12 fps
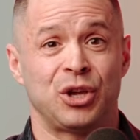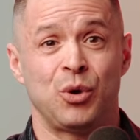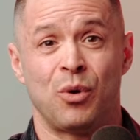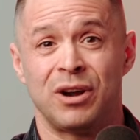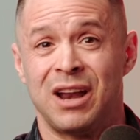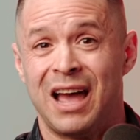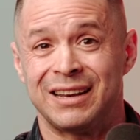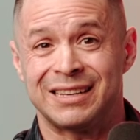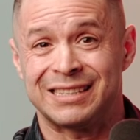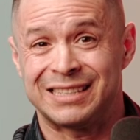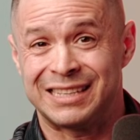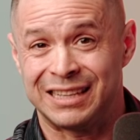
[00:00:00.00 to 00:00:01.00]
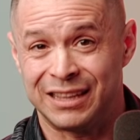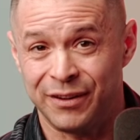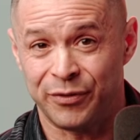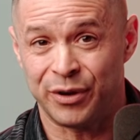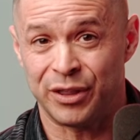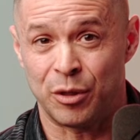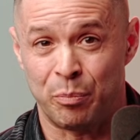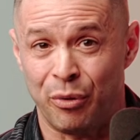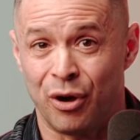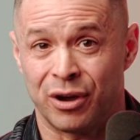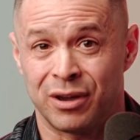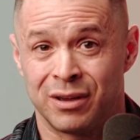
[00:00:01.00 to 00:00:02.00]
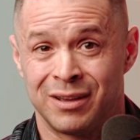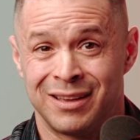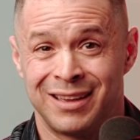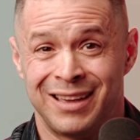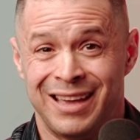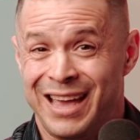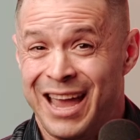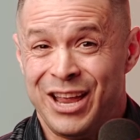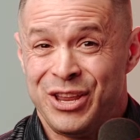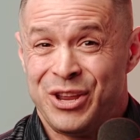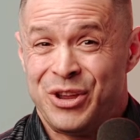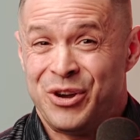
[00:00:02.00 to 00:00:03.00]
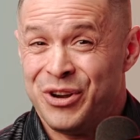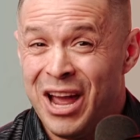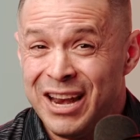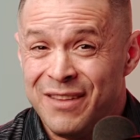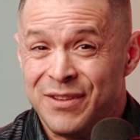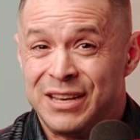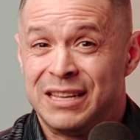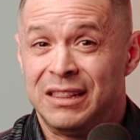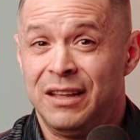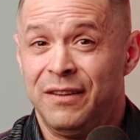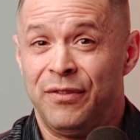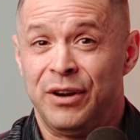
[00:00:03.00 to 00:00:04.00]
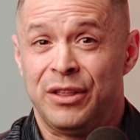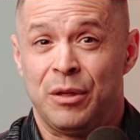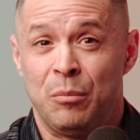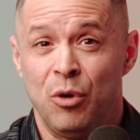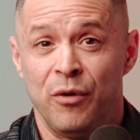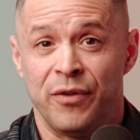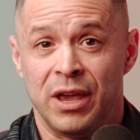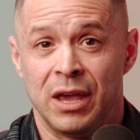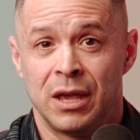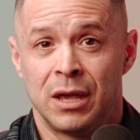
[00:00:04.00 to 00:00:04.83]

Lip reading: you are not delivering the book, and you're not even delivering the movie.